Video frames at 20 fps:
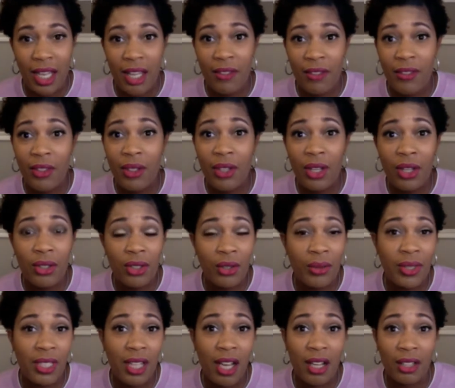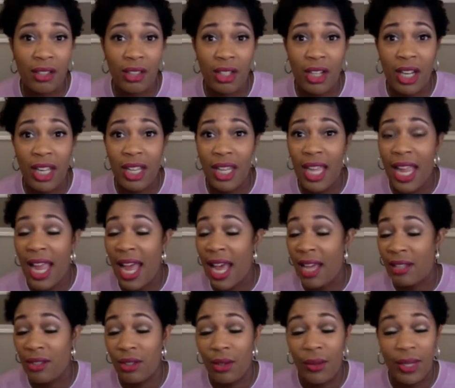If you go to a doctor and they
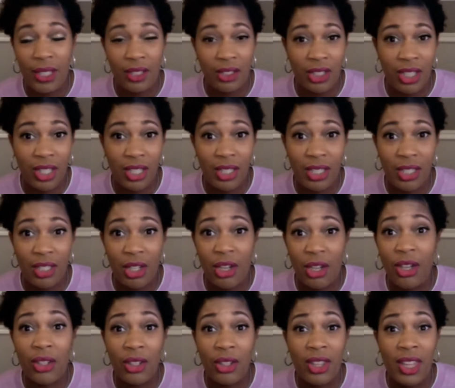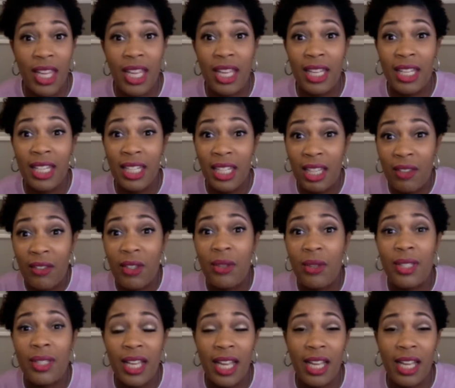ask questions, or they give
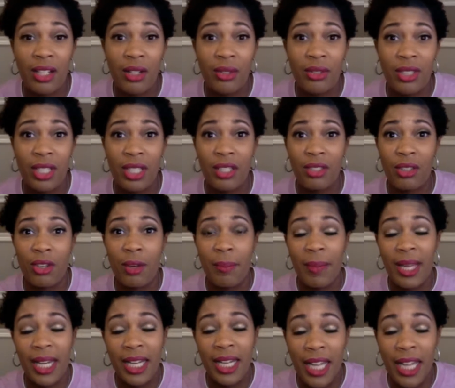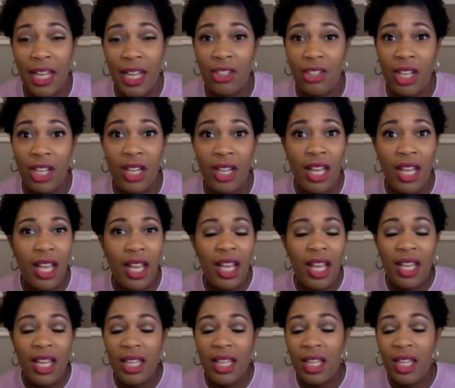you a diagnosis or a medication
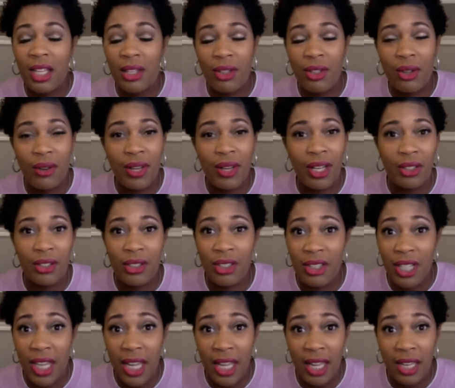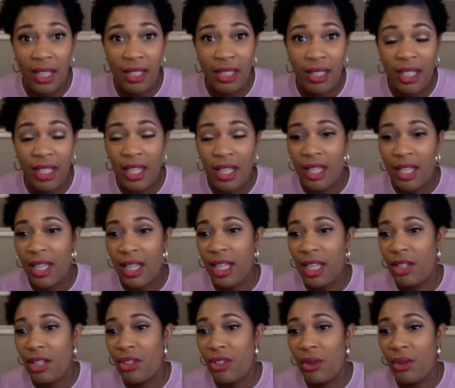that you don't understand,
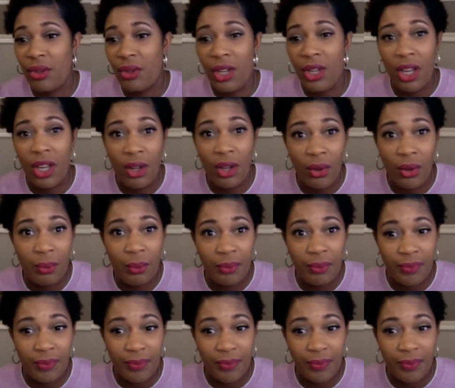that you don't know,